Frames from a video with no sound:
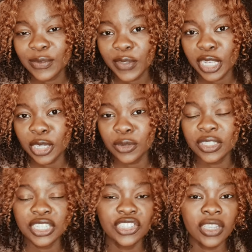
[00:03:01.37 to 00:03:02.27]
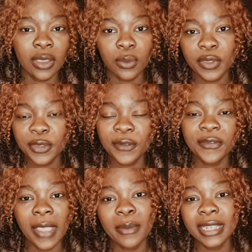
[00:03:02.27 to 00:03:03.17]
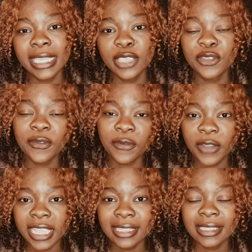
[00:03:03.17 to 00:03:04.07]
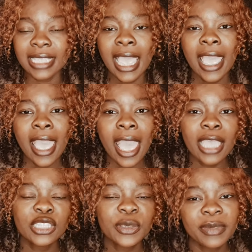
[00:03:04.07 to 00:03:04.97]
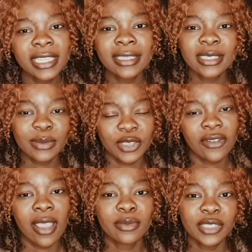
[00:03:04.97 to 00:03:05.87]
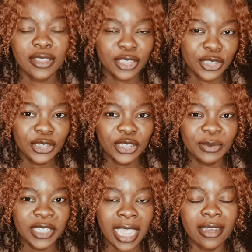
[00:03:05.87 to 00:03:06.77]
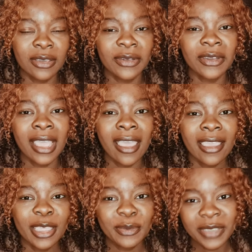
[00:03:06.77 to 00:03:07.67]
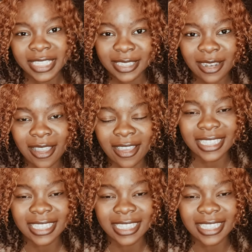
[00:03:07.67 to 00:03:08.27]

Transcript: video, to share it with your family and your friends, and to please subscribe to this YouTube channel. It means a lot.